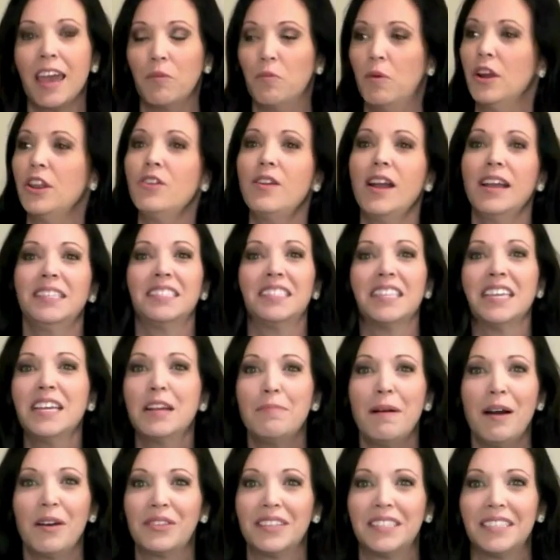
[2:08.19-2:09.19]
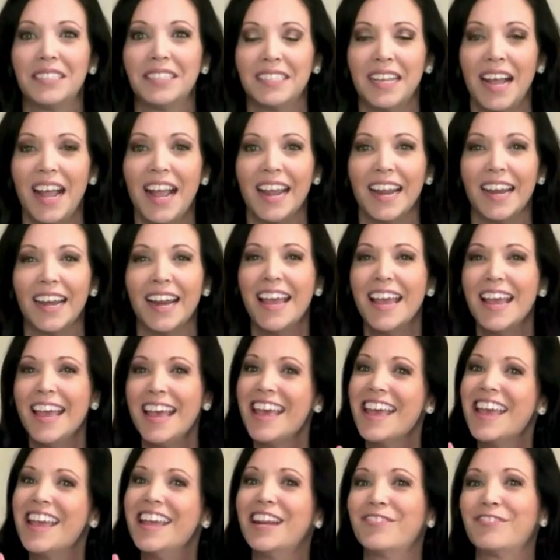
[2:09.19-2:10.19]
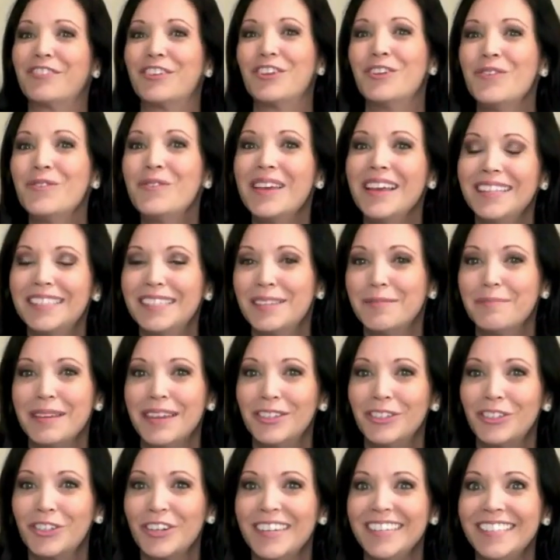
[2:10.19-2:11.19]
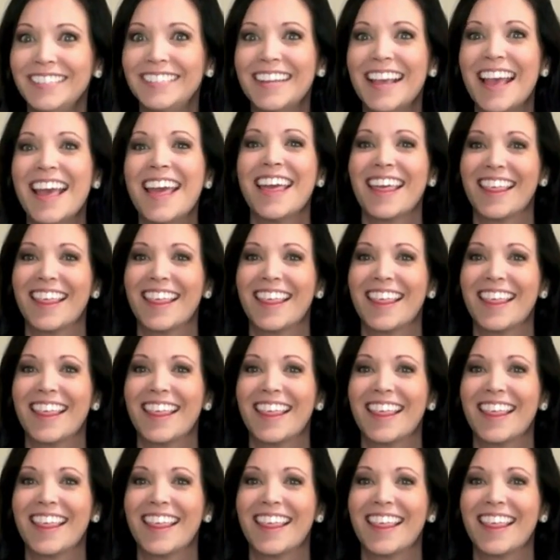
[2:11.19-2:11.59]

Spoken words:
what do you guys think about this design? And if you get some interest,